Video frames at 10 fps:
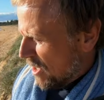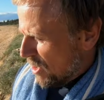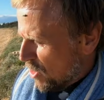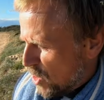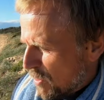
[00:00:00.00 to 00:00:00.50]

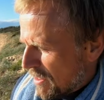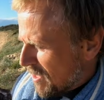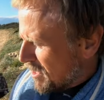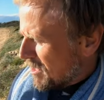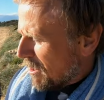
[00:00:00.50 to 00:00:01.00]
So during
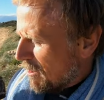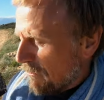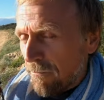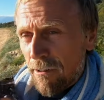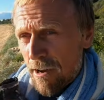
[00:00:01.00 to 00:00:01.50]
this surf,
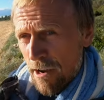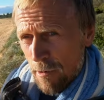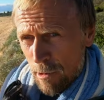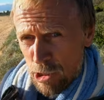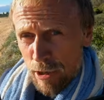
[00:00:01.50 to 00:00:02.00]

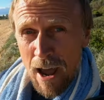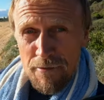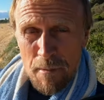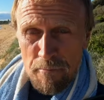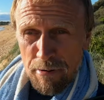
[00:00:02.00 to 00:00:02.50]
we should
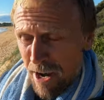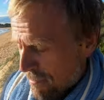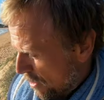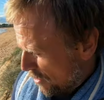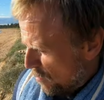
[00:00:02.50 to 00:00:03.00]
have the
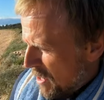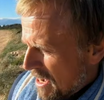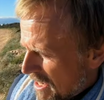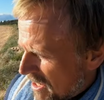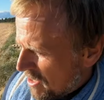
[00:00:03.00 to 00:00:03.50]
primo
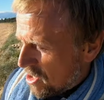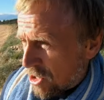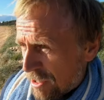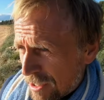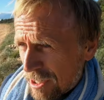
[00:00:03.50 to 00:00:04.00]
wind
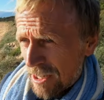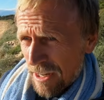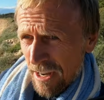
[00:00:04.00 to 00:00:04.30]
conditions.